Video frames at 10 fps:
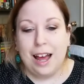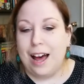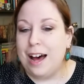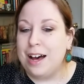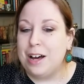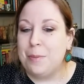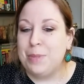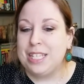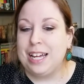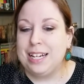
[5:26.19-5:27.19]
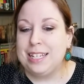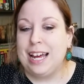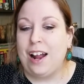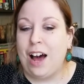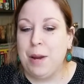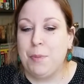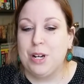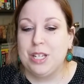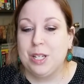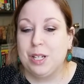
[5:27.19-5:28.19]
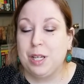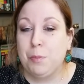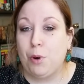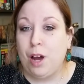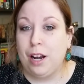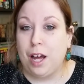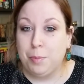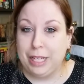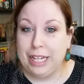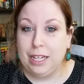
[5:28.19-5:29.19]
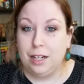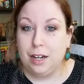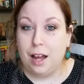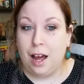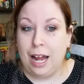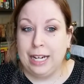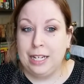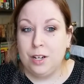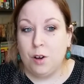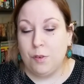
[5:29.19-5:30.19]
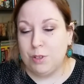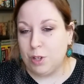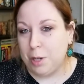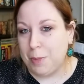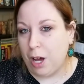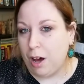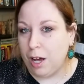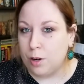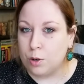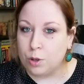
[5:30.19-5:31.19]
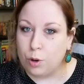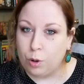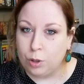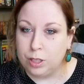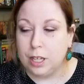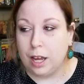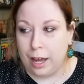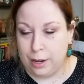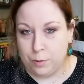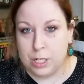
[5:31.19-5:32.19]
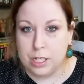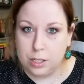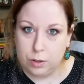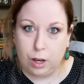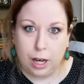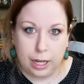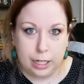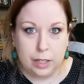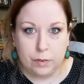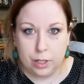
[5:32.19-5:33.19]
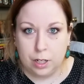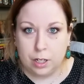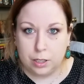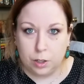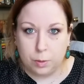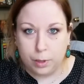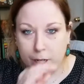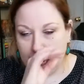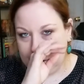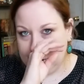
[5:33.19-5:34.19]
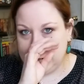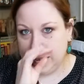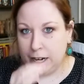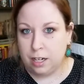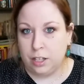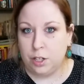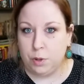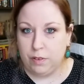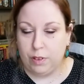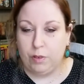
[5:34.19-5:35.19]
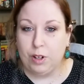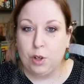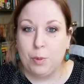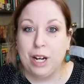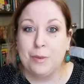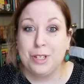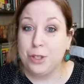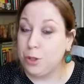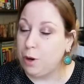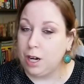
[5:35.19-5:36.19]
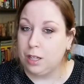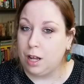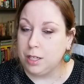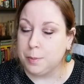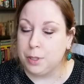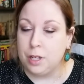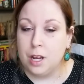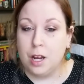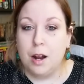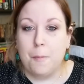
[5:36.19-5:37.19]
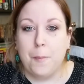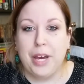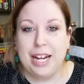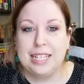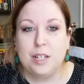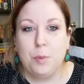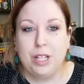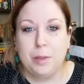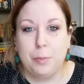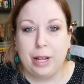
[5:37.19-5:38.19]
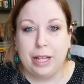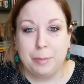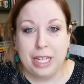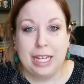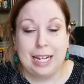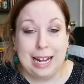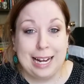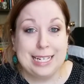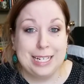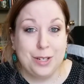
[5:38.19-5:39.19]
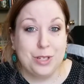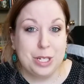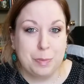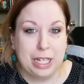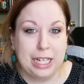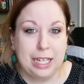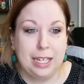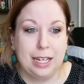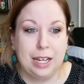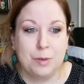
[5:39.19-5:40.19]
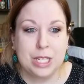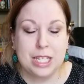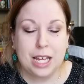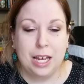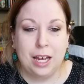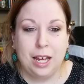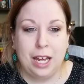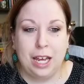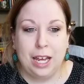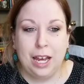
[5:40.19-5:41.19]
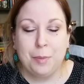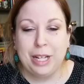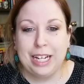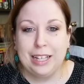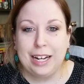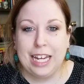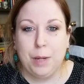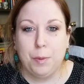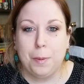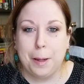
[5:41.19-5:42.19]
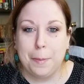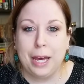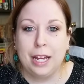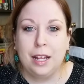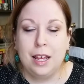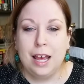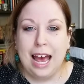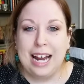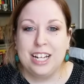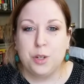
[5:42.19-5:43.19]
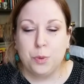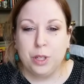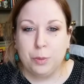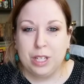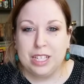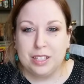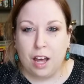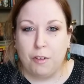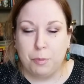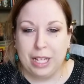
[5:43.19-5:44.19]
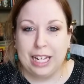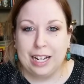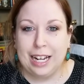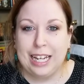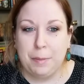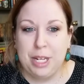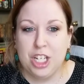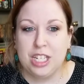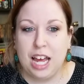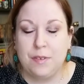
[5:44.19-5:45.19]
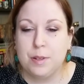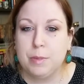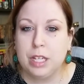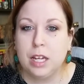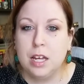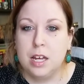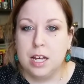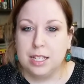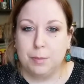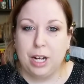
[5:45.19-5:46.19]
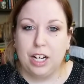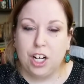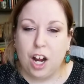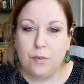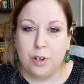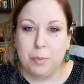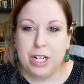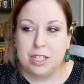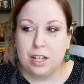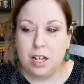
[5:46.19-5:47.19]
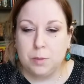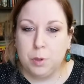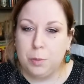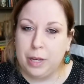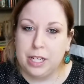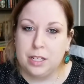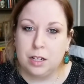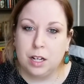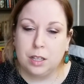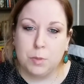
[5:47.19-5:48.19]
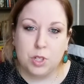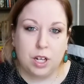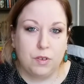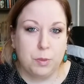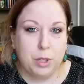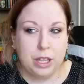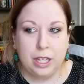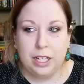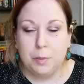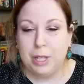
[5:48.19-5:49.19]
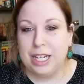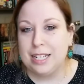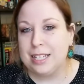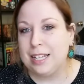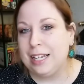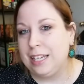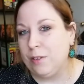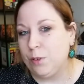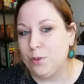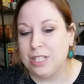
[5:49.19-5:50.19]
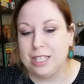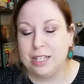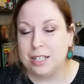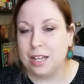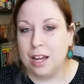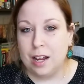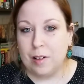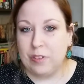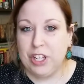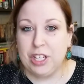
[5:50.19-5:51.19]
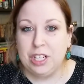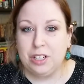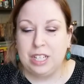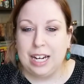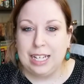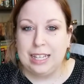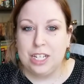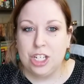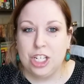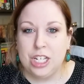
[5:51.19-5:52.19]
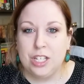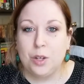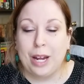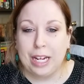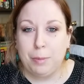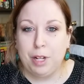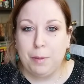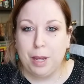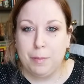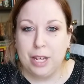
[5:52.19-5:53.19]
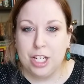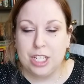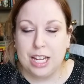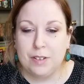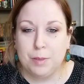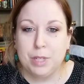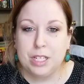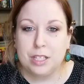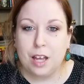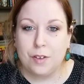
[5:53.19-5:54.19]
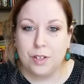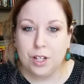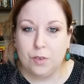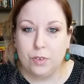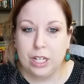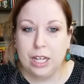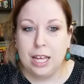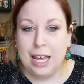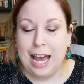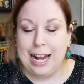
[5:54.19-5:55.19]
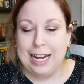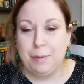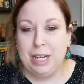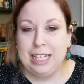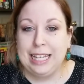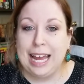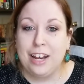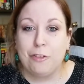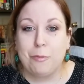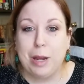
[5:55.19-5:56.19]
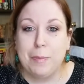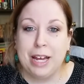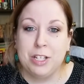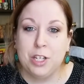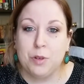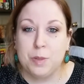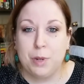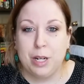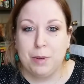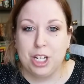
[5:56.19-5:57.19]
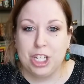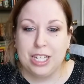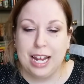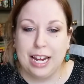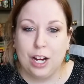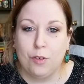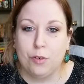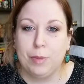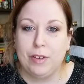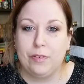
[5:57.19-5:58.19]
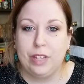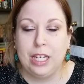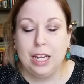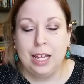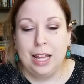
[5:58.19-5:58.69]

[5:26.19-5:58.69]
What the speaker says: Besides that, I personally brought a blanket. I didn't know if it was going to be hot or cold. It was too hot, even in October in Canada, the 25th of October. It was too hot in the hospital. But I still brought the blanket, and I did use the blanket. It was a blanket that I keep on my bed, and it's a really, really soft blanket, and I kept it just to have some kind of comfort, because the hospital beds are not the most comfortable thing, and the blankets that they give you is this little tiny thin sheet. So I kept it on my bed just to have something soft and comforting, and I kept it at the end of my bed, so it was pretty much just hanging over my feet.